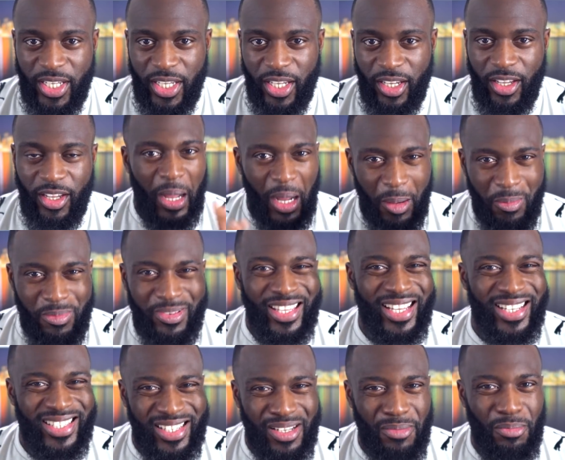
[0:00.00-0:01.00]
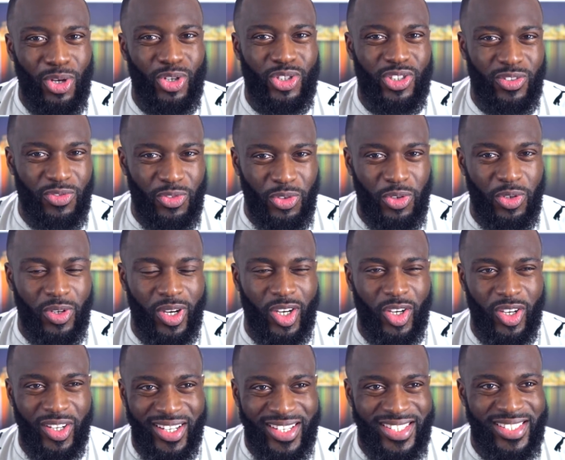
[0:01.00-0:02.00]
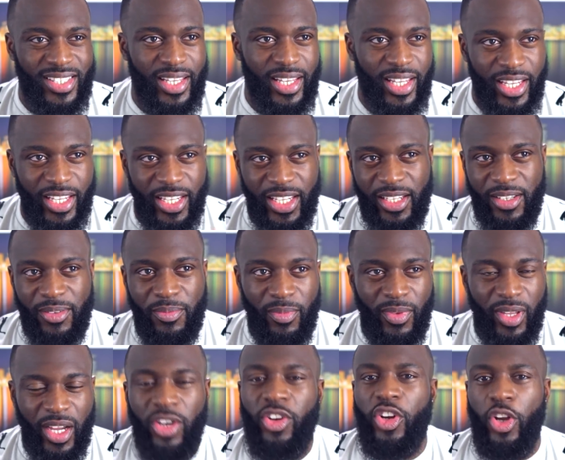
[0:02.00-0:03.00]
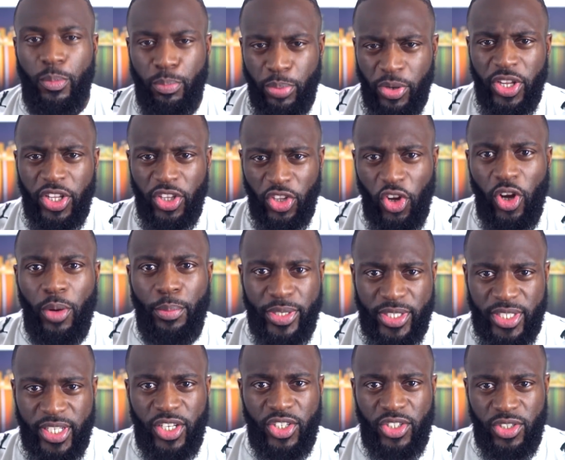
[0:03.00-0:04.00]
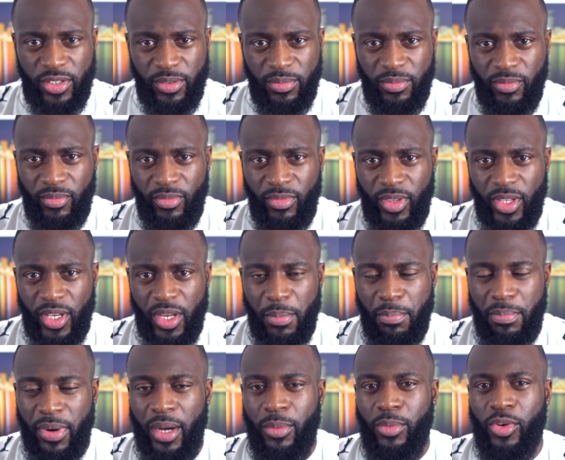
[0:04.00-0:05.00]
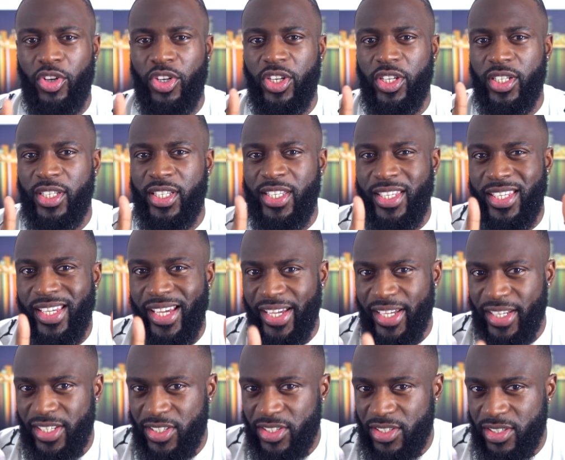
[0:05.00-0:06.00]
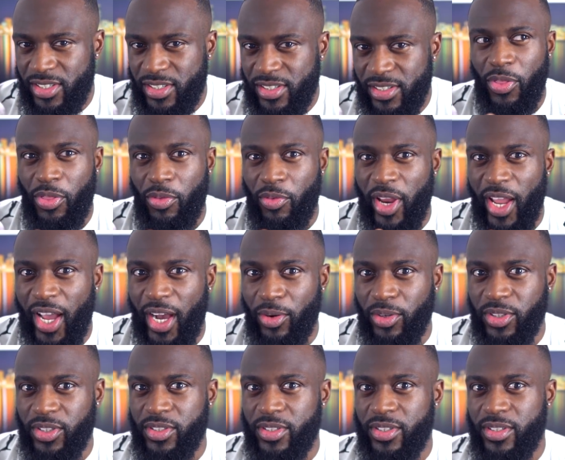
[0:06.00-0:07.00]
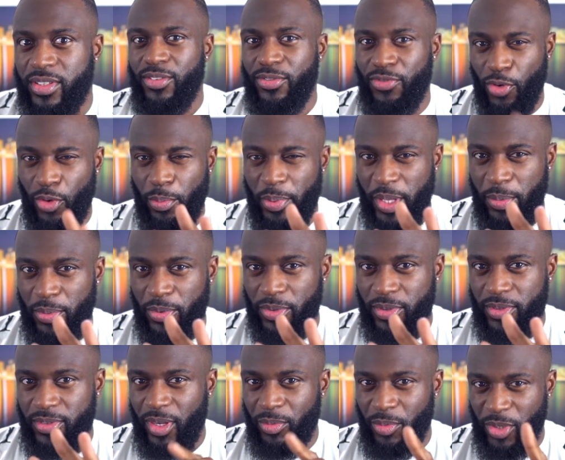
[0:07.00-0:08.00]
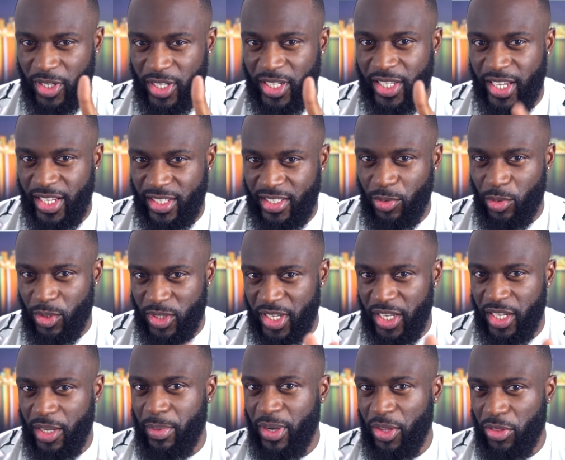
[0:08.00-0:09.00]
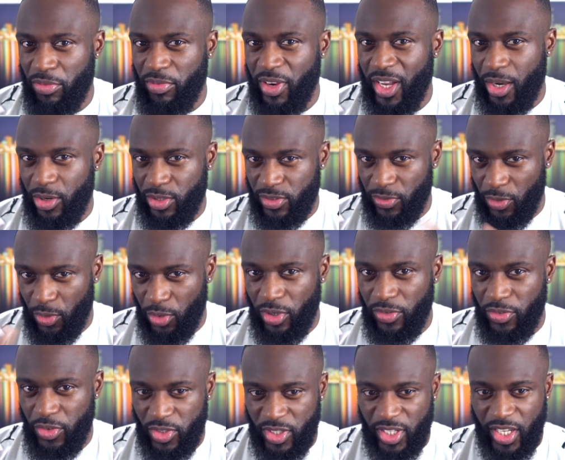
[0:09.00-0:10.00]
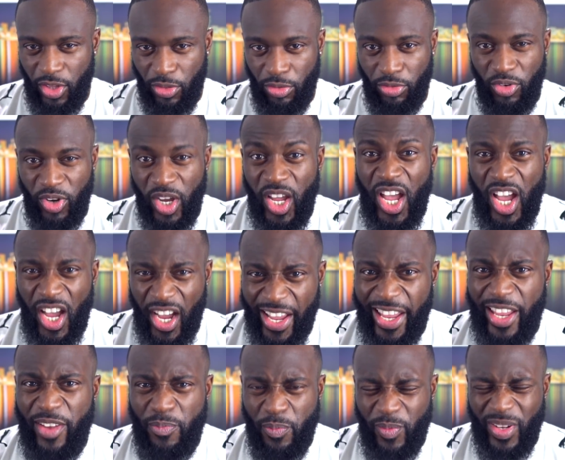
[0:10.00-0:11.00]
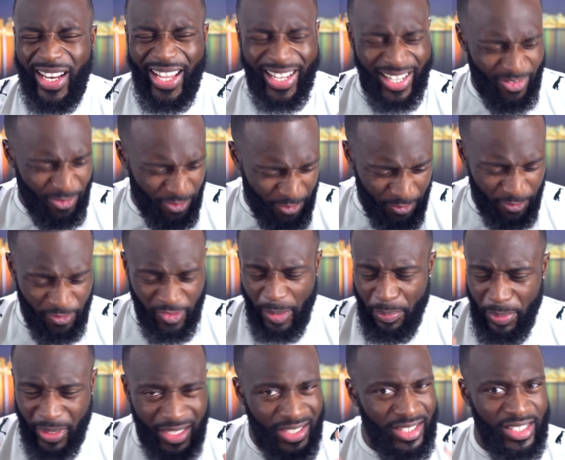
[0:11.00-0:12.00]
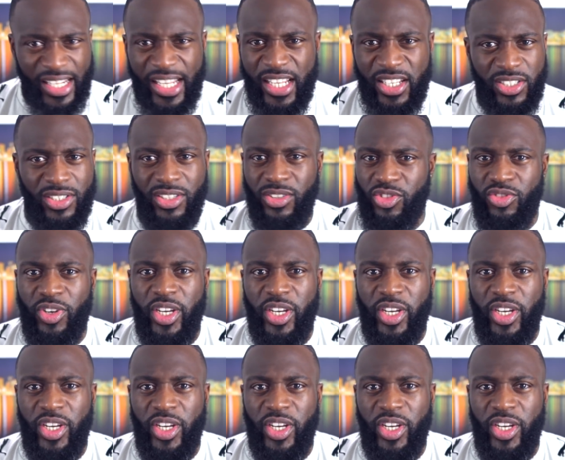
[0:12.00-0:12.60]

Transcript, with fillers: take? I'm guessing most of you are gonna say, I don't know, put it in the comment section, but I'm gonna guess three hours. Four people. I'm gonna guess it will take about three hours for all of you to get through a like flipping decent